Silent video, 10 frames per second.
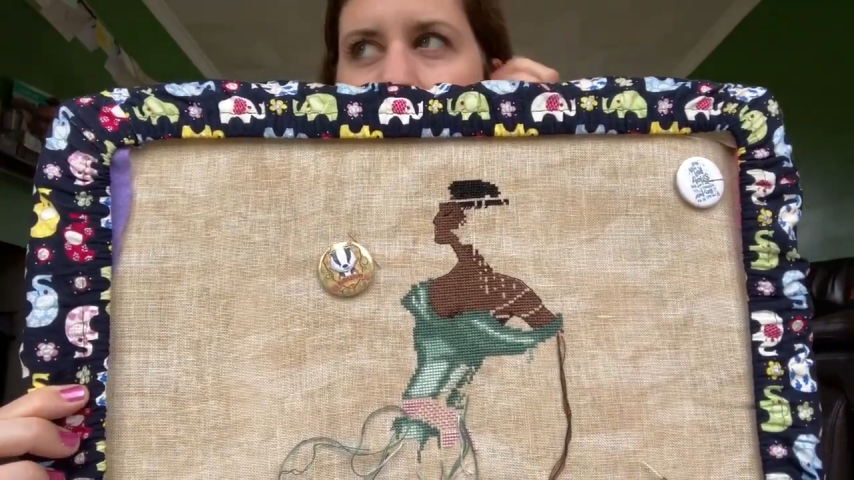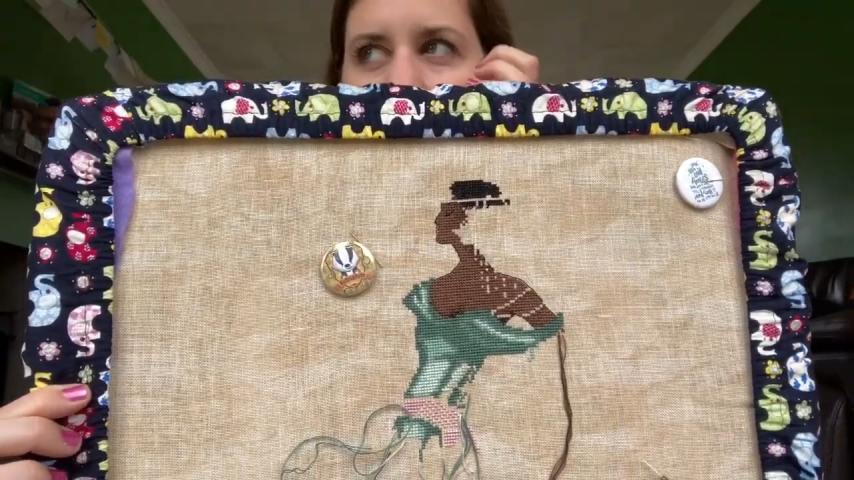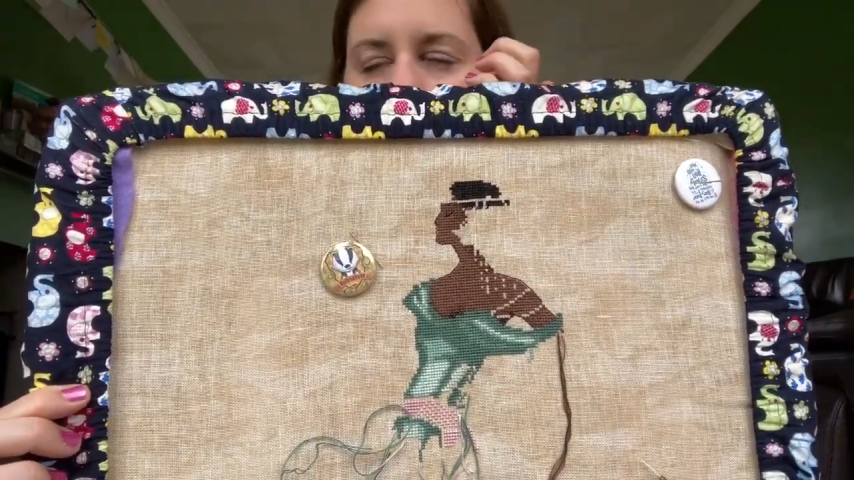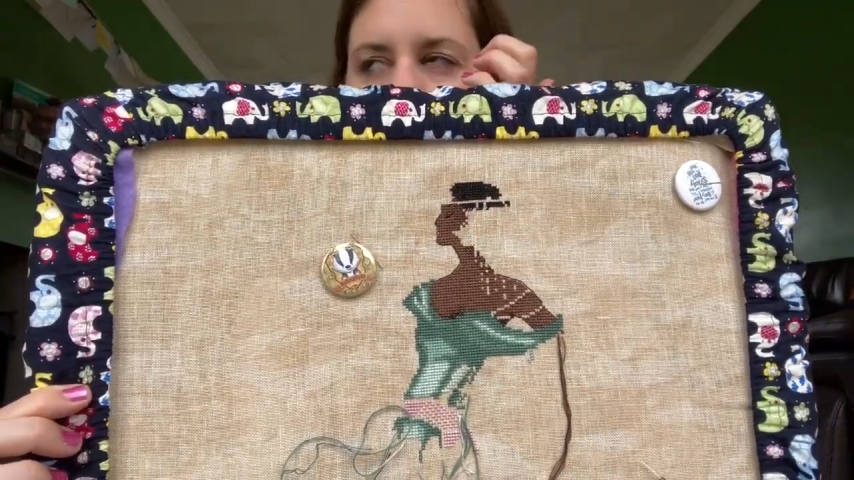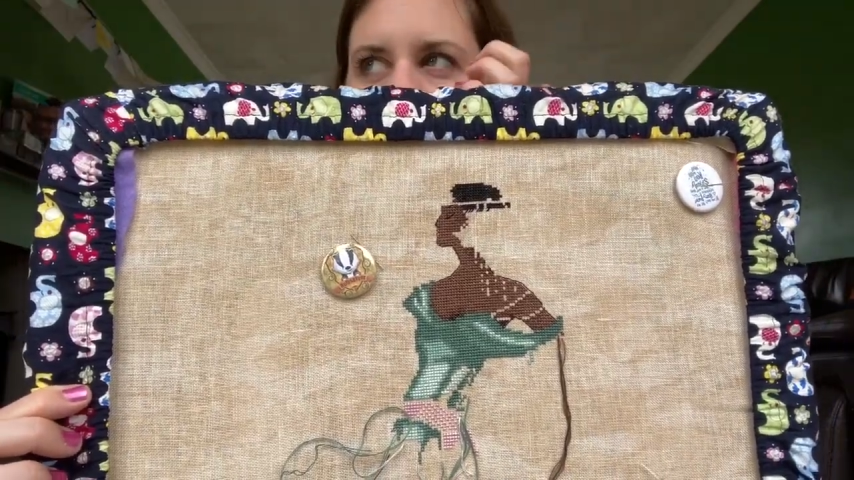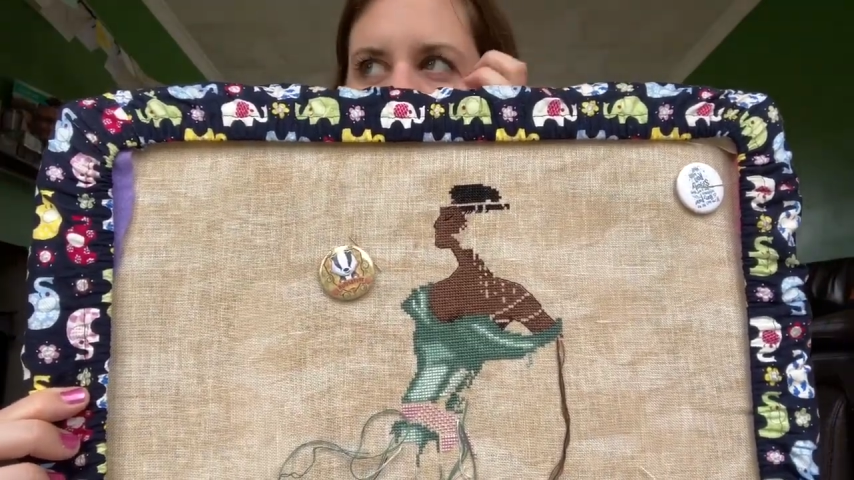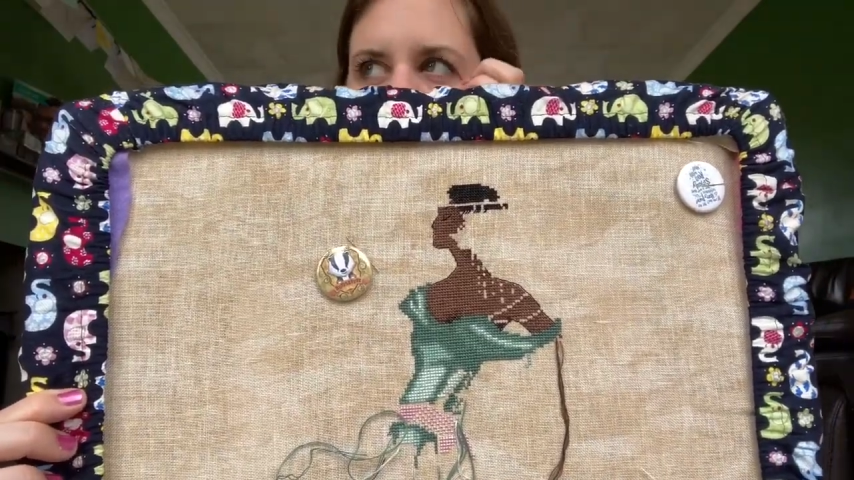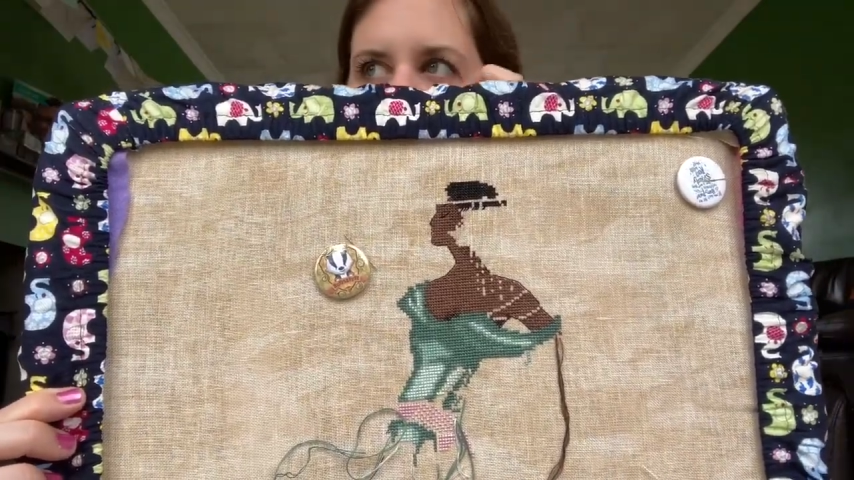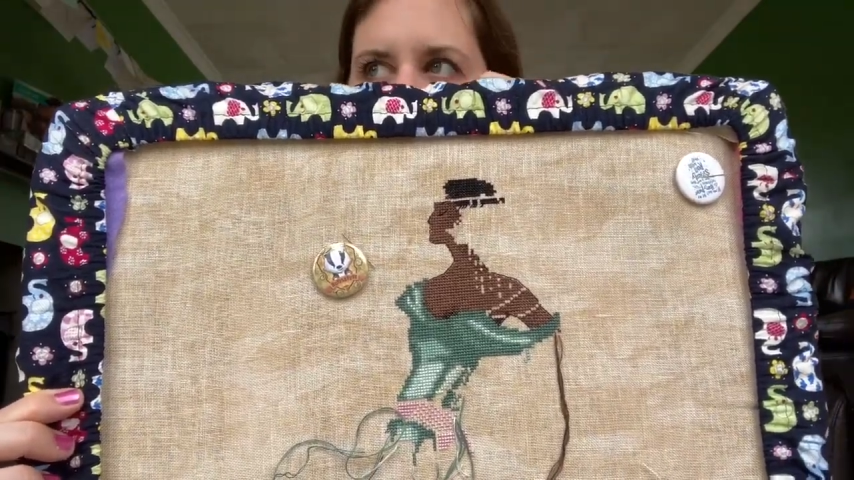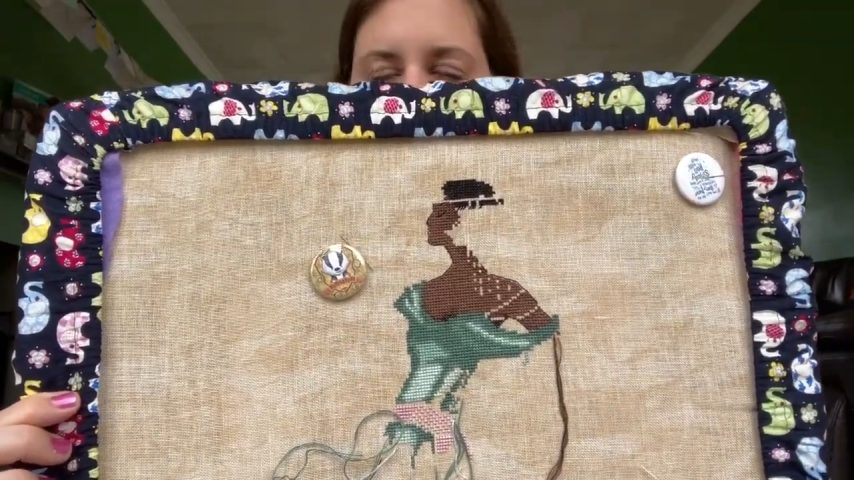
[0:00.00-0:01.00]
had a look
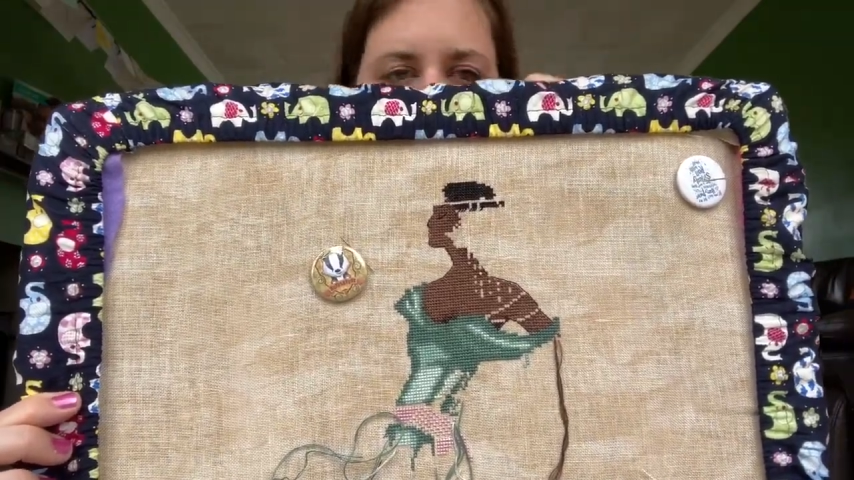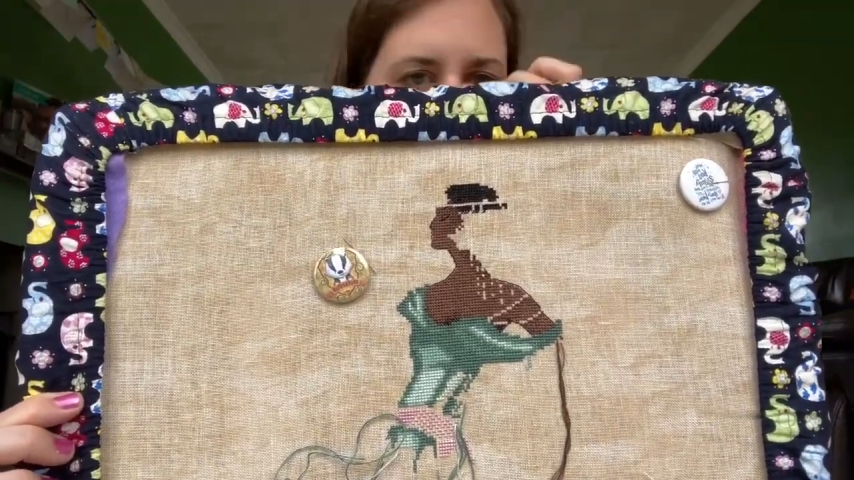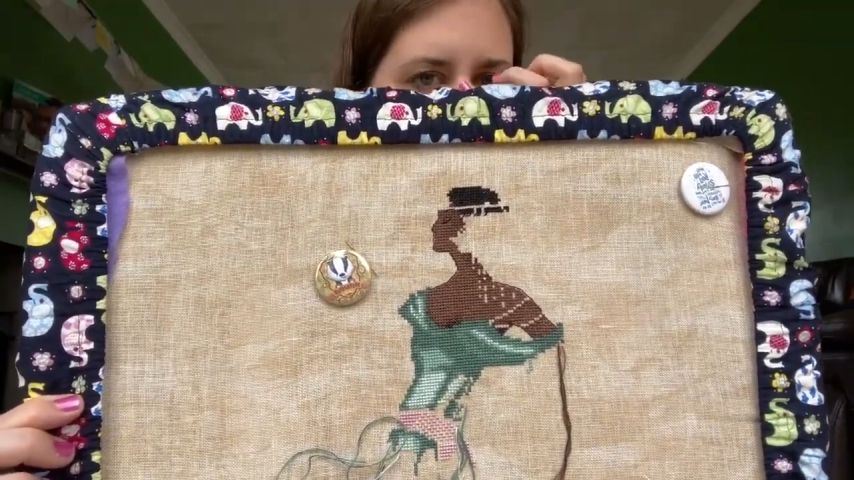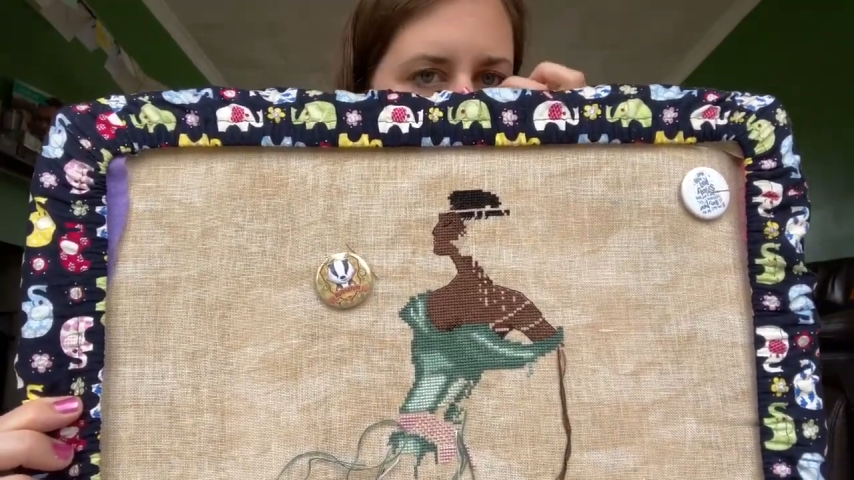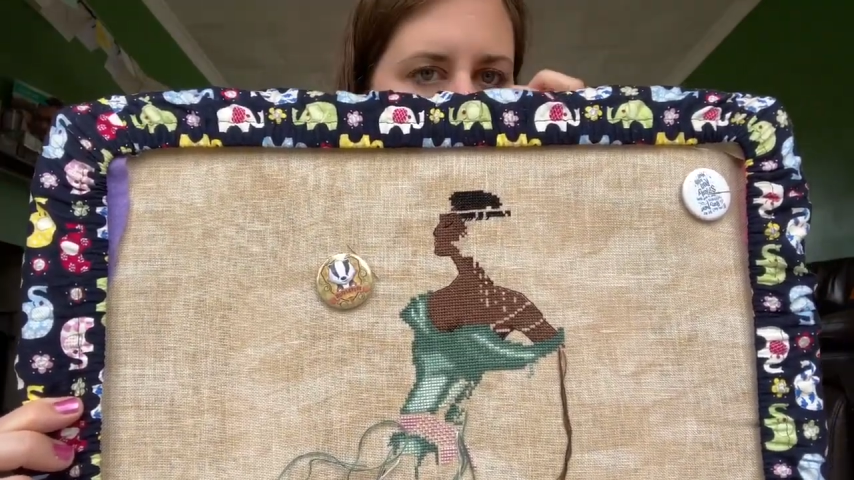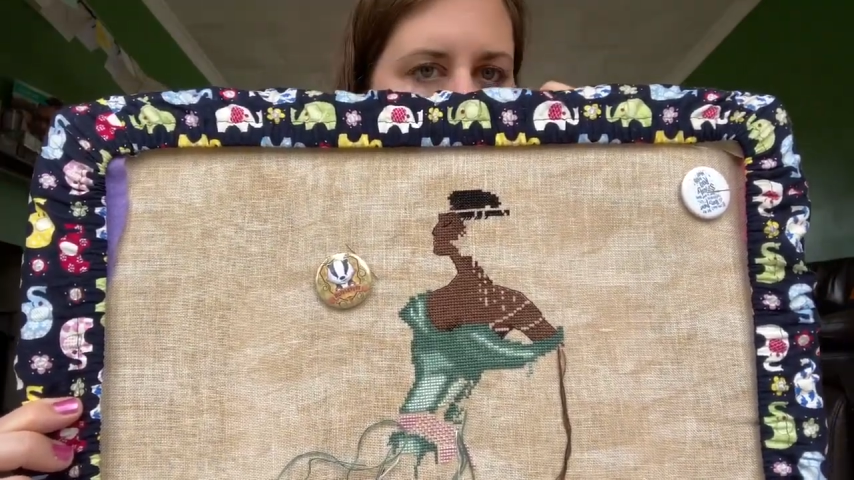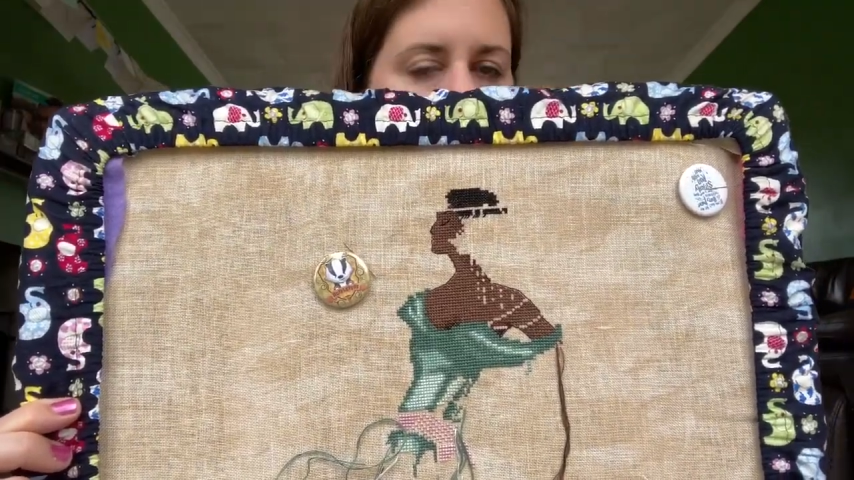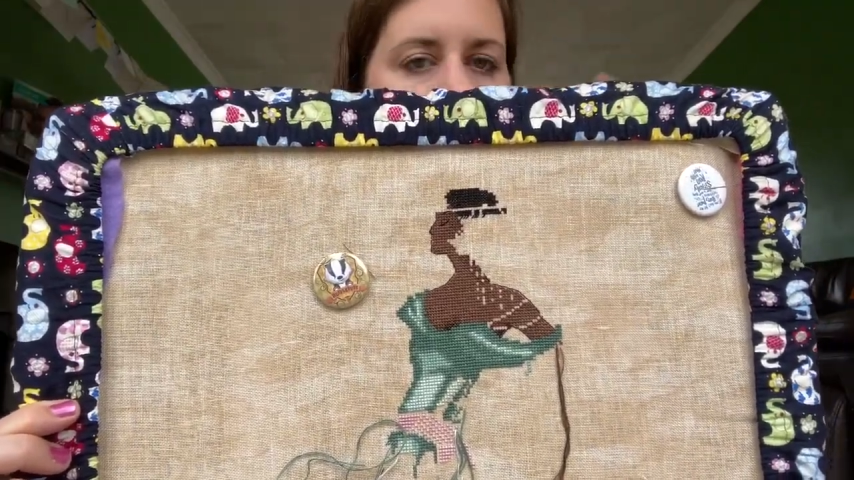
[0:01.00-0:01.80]
at I